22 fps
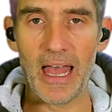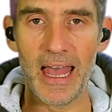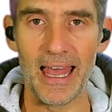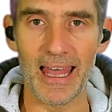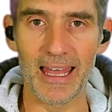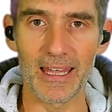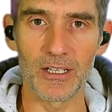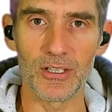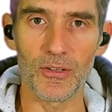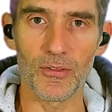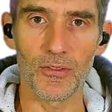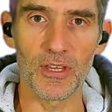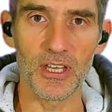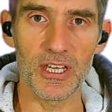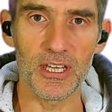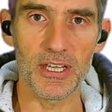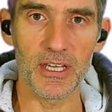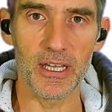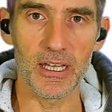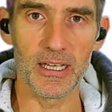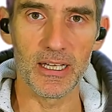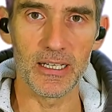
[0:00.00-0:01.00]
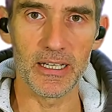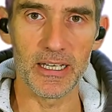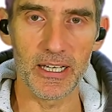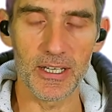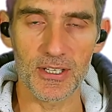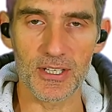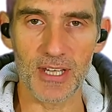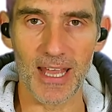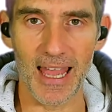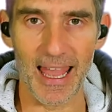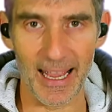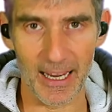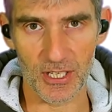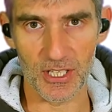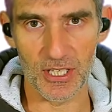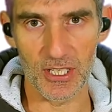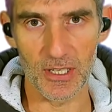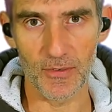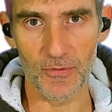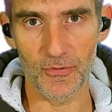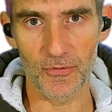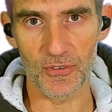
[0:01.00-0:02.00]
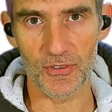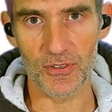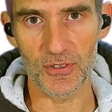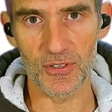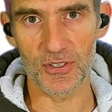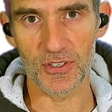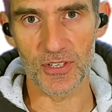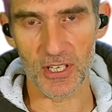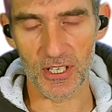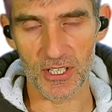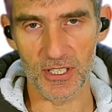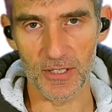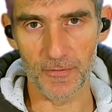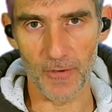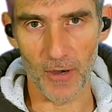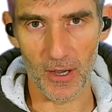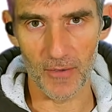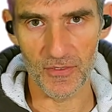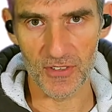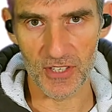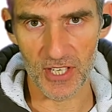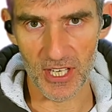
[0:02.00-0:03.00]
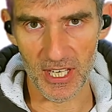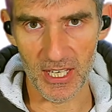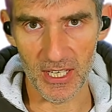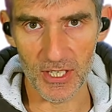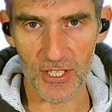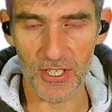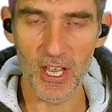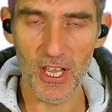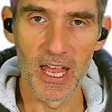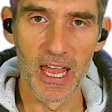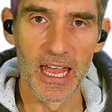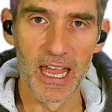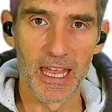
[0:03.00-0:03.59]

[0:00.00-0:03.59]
and the Elite Active 65Ts